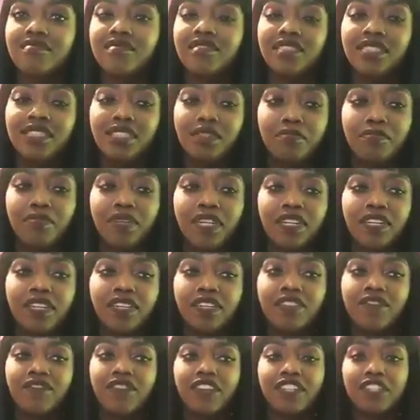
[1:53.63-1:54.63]
is it better
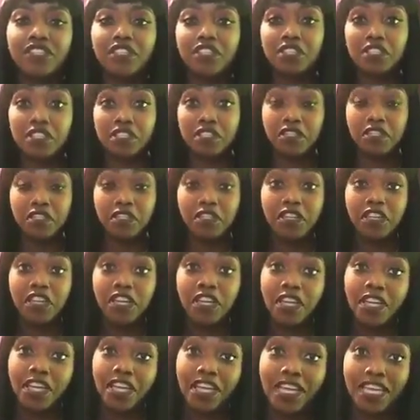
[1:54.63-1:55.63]
if I just
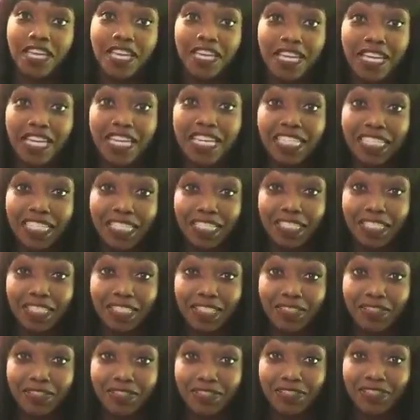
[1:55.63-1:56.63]
end
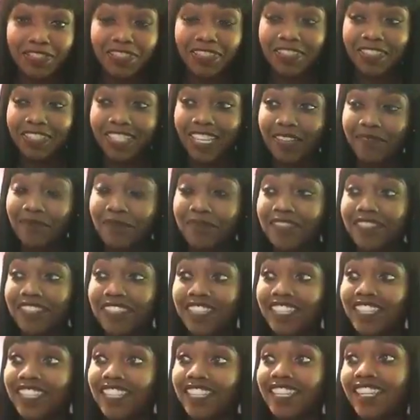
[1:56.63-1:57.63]
it all type of
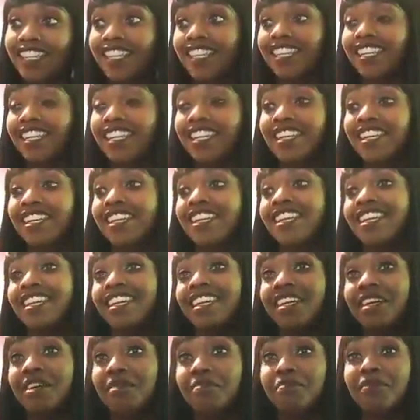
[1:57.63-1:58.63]
thing,
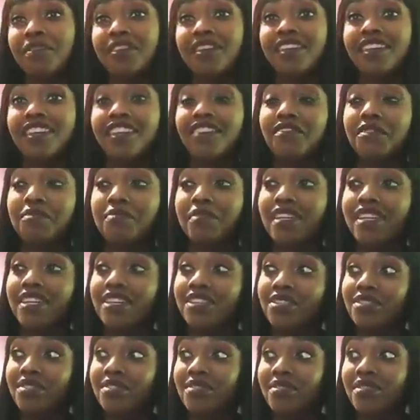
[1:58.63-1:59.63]
putting
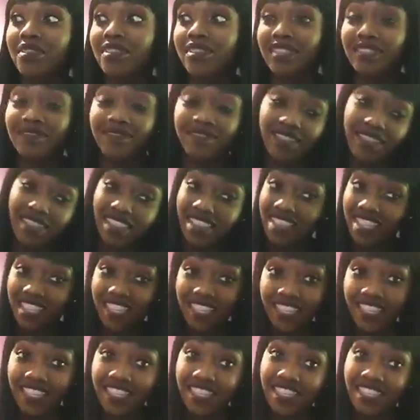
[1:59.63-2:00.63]
everybody through all of
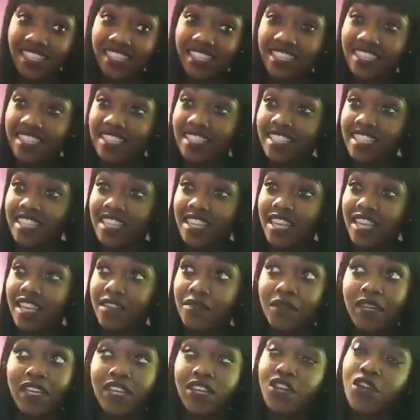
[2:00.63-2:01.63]
this,
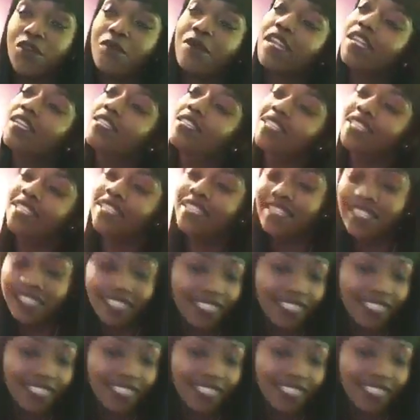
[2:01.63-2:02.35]
like nobody's gonna